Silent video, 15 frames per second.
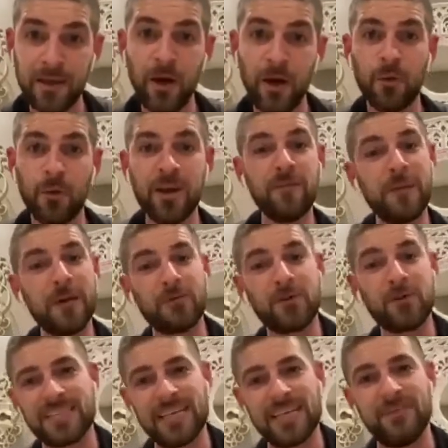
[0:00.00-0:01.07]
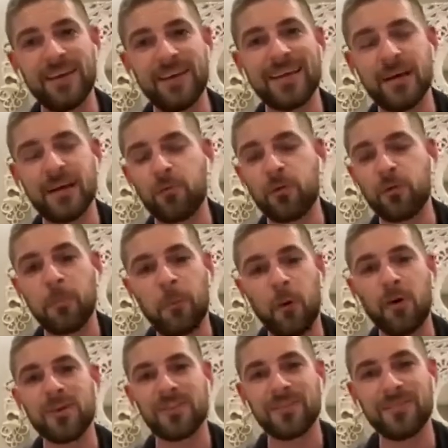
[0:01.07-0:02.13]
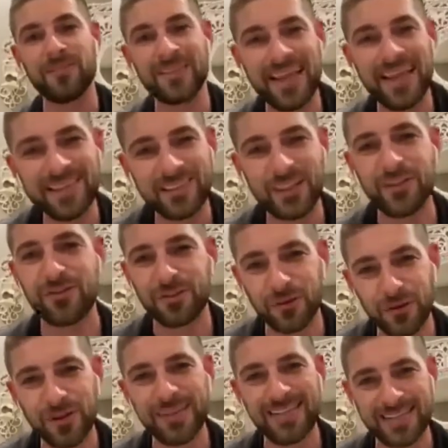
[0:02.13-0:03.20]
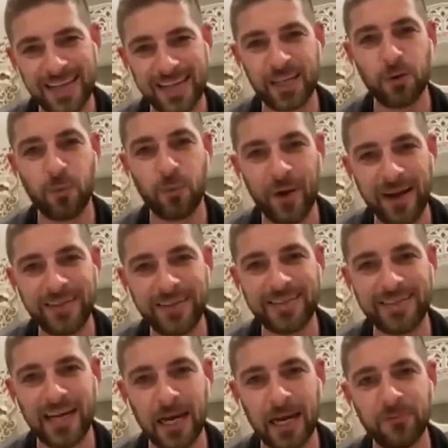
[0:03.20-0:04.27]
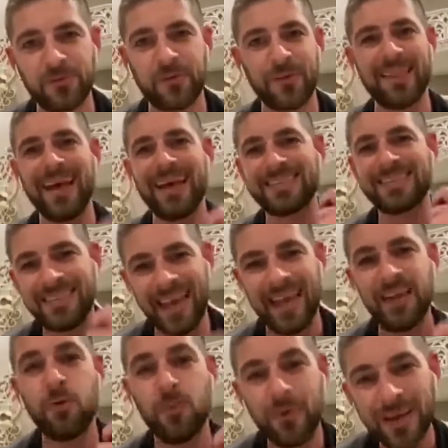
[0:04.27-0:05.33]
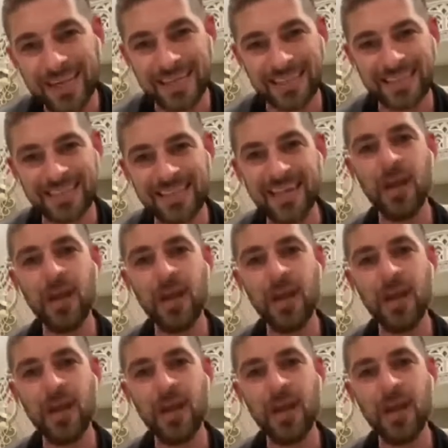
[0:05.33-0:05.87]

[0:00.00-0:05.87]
We have been receiving reports of less than 30-second wait times for the last 10 weeks